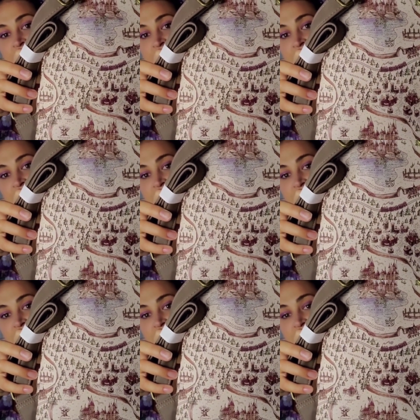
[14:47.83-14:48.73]
as you can
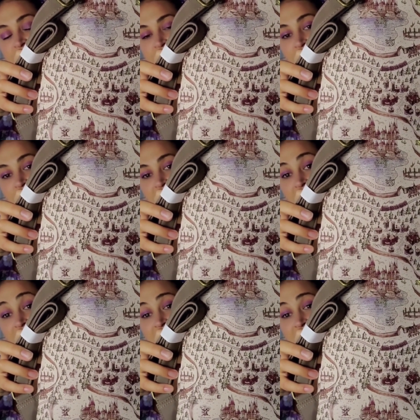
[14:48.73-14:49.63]
see, it could
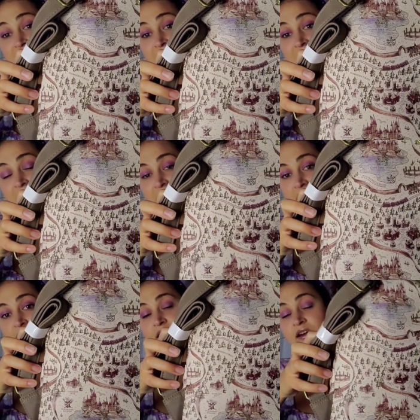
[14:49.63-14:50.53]
be easy to get
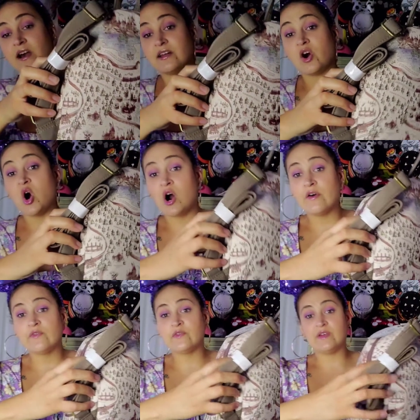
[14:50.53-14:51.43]
it cut
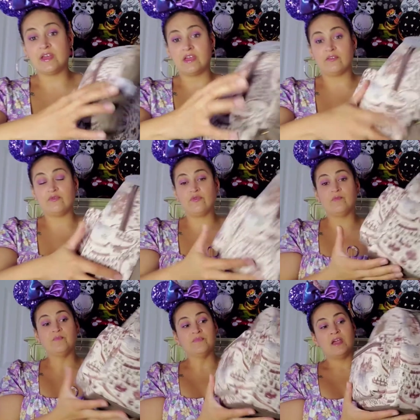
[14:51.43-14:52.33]
off
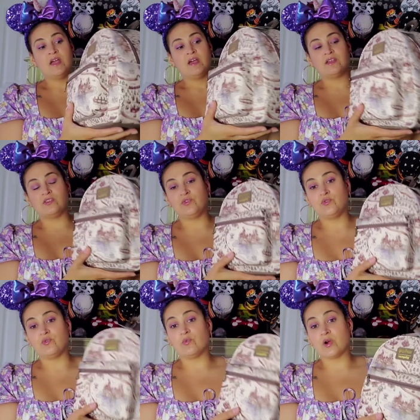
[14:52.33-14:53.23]
if
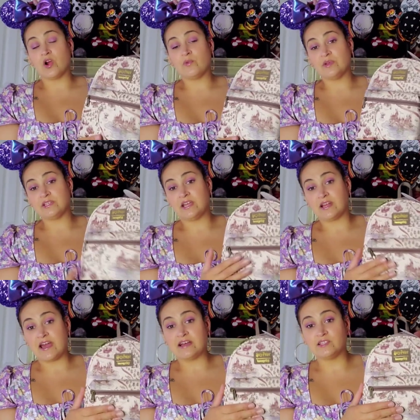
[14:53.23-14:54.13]
you were hoping to get
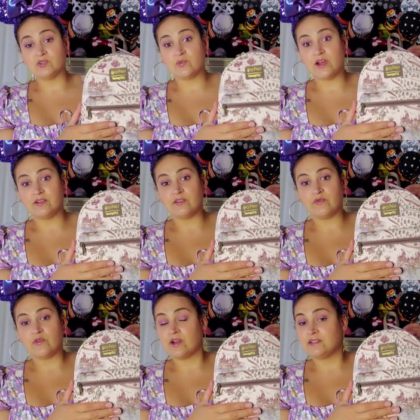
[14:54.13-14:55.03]
a castle right on the
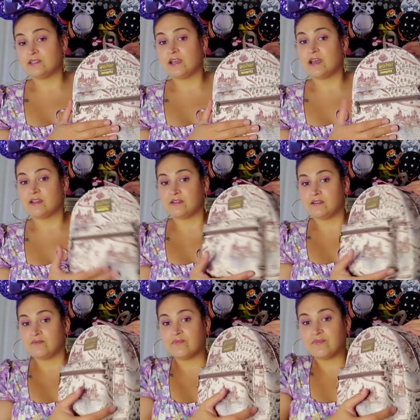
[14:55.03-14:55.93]
front
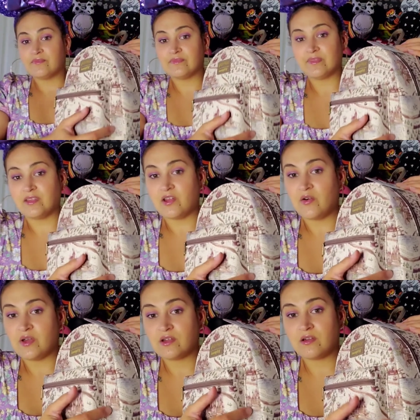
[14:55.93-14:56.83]
and you
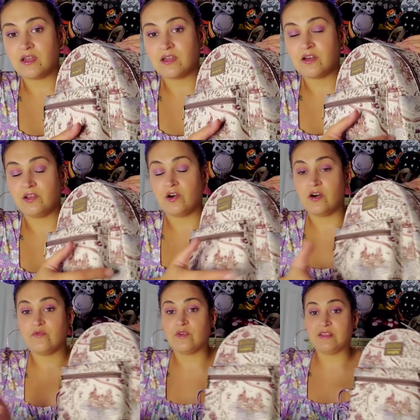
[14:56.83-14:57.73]
know, it could get cut
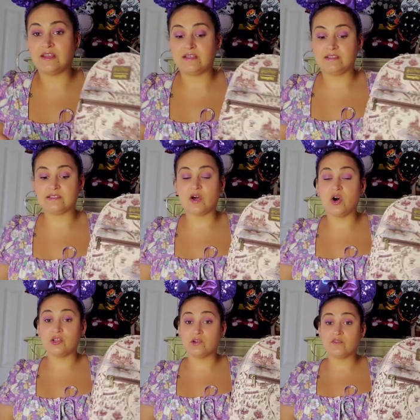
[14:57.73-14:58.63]
off with these
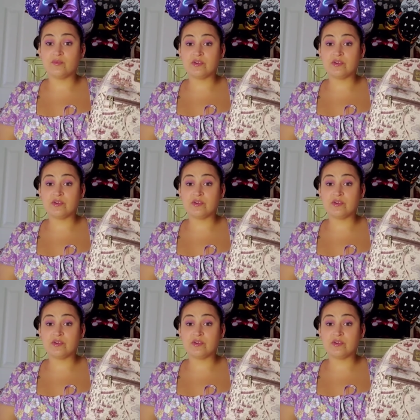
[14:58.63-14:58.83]
all over